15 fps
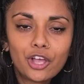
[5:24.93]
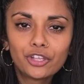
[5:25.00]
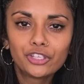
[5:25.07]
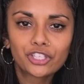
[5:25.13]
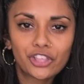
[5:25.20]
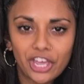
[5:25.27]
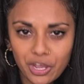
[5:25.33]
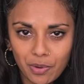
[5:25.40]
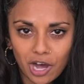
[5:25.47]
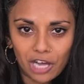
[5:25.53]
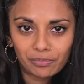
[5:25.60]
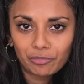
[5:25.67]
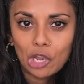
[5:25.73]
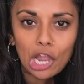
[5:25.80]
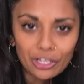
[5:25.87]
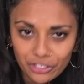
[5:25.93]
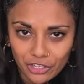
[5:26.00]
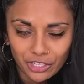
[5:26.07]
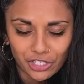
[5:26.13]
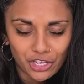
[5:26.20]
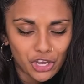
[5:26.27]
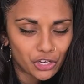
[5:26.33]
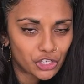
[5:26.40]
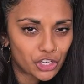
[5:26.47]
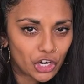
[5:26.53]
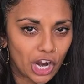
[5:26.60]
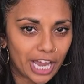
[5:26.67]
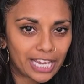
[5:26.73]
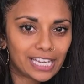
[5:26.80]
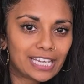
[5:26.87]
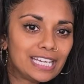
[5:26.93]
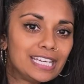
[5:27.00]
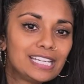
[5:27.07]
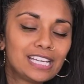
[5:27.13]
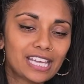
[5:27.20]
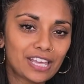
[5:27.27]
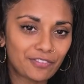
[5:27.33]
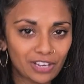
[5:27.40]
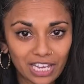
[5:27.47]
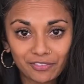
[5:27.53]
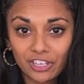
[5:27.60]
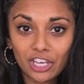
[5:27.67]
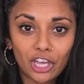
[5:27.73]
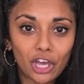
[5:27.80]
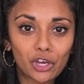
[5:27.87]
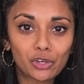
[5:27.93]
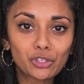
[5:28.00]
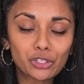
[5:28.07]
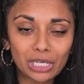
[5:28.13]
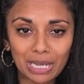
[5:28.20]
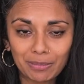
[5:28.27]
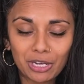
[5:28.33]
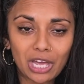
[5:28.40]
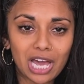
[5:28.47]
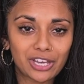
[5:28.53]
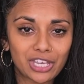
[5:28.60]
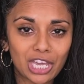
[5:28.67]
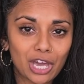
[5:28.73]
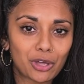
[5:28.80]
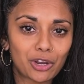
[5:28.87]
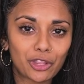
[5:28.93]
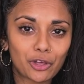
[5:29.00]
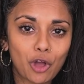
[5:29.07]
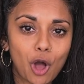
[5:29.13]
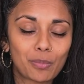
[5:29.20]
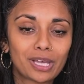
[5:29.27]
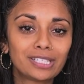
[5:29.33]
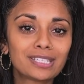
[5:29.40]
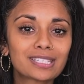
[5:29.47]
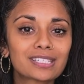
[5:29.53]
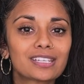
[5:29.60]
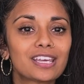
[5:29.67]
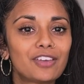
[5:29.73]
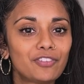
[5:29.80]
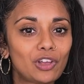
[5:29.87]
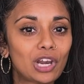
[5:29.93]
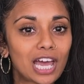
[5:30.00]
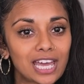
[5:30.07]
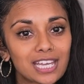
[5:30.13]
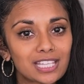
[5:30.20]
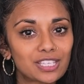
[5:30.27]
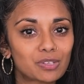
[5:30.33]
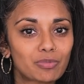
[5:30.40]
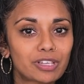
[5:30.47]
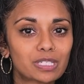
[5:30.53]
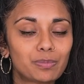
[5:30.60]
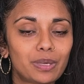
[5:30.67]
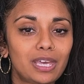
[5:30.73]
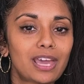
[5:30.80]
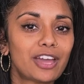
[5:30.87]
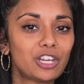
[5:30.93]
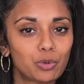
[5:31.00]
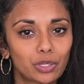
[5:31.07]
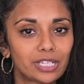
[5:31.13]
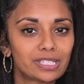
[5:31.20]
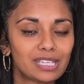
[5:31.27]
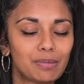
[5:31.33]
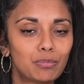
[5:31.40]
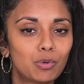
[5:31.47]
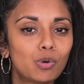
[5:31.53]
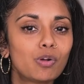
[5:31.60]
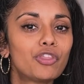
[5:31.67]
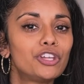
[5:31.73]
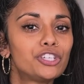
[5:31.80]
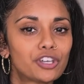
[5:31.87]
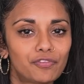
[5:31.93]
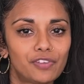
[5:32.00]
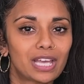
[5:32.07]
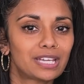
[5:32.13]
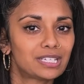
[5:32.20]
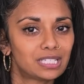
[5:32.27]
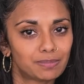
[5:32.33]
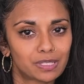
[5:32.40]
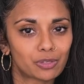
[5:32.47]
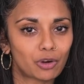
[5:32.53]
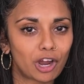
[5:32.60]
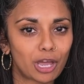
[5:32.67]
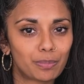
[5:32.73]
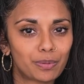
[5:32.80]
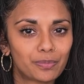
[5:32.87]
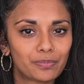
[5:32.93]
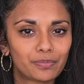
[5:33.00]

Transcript: So there you are, lots of things that you can try. If you give it a go, do let me know how you get on in the comments. If you like this recipe and you want to see more, then don't forget to subscribe.